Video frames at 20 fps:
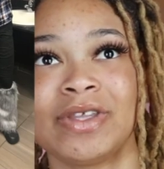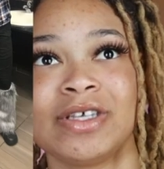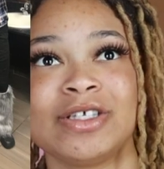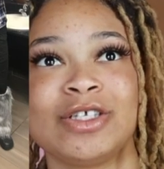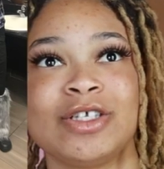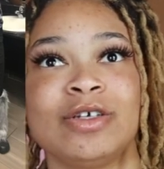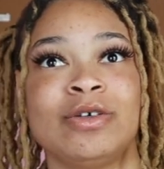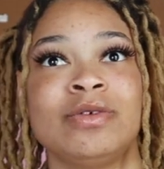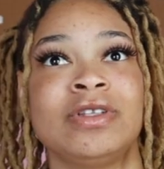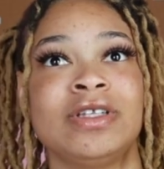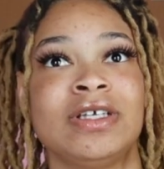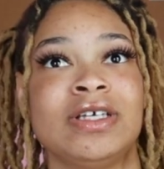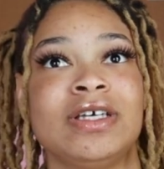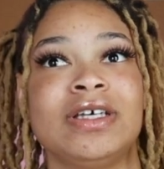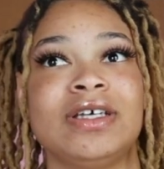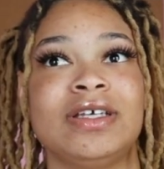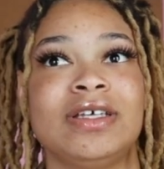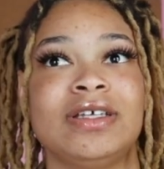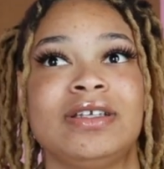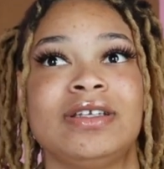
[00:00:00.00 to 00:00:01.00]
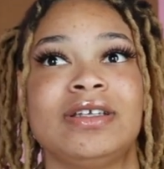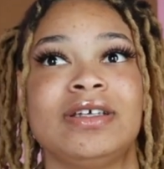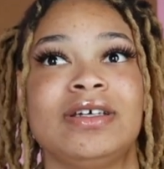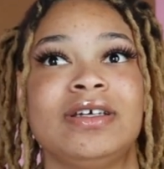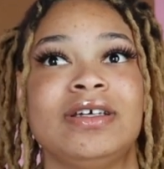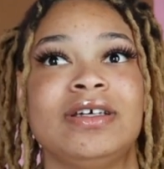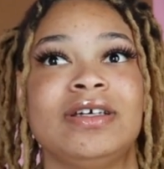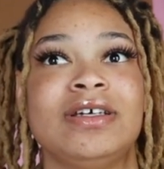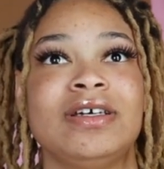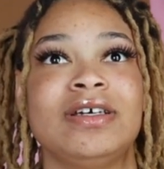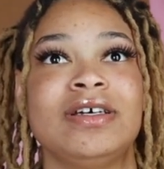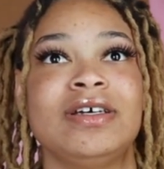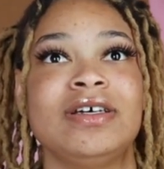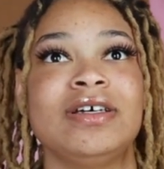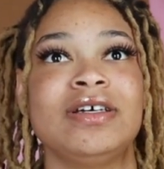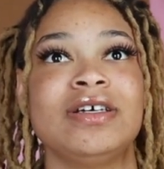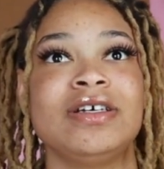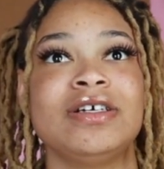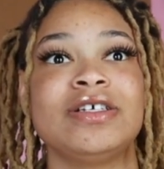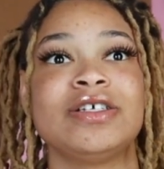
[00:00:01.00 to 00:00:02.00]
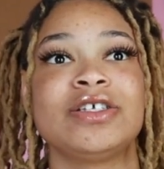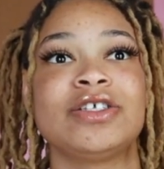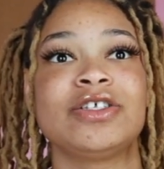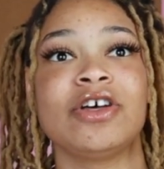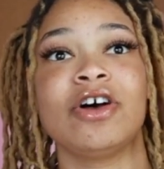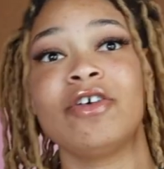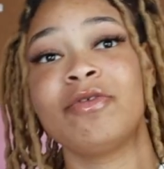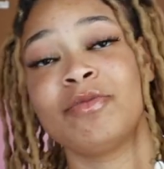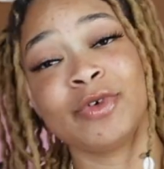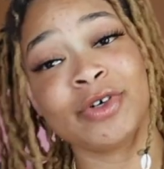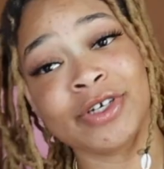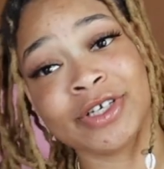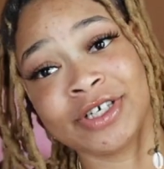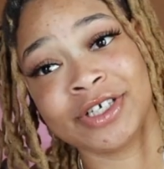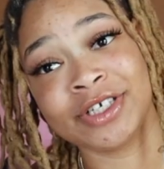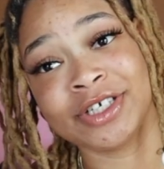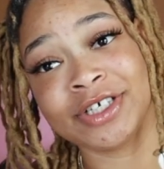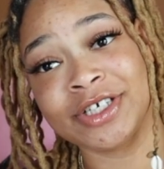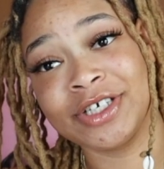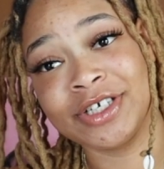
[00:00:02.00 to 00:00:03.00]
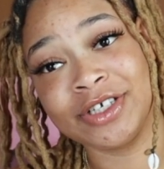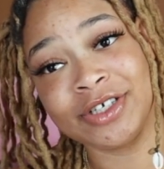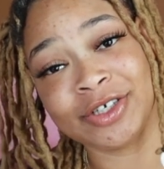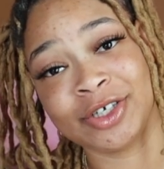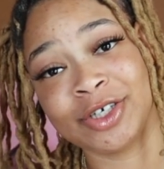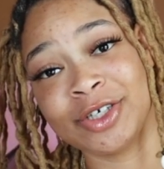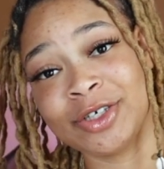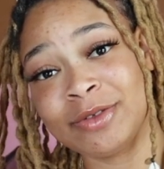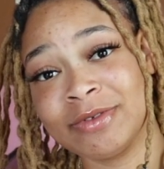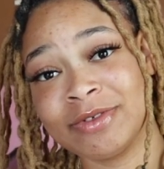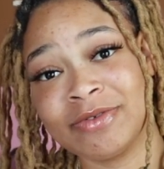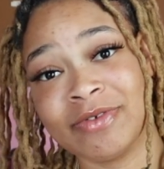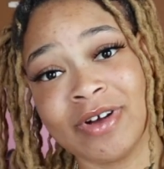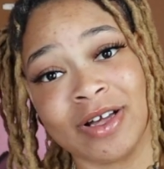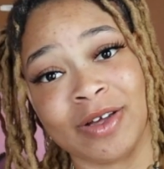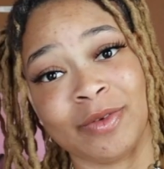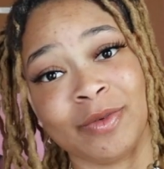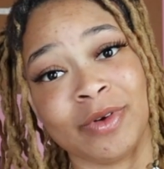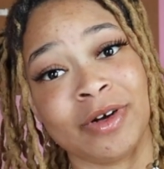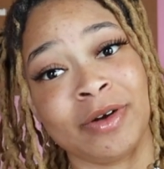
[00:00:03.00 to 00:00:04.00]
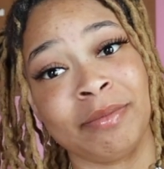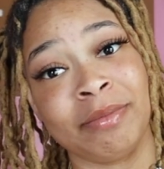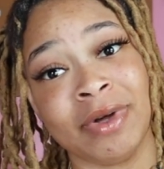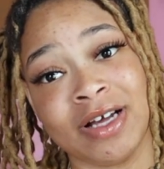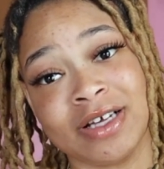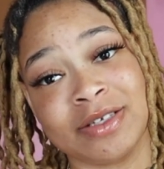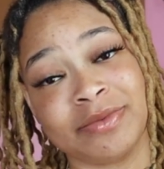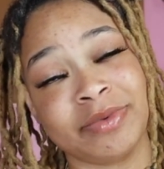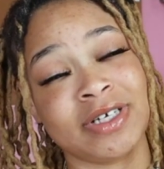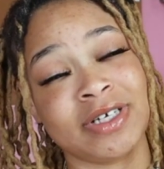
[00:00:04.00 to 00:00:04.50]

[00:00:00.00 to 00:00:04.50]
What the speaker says: So then sophomore year, your girl was rocking with her box